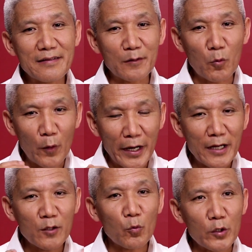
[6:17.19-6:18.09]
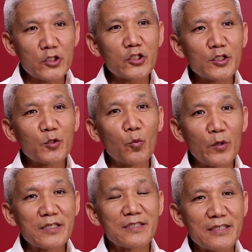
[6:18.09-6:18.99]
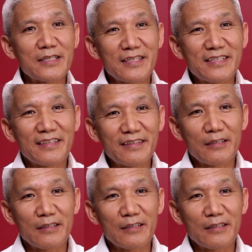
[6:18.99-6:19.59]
the way in which we see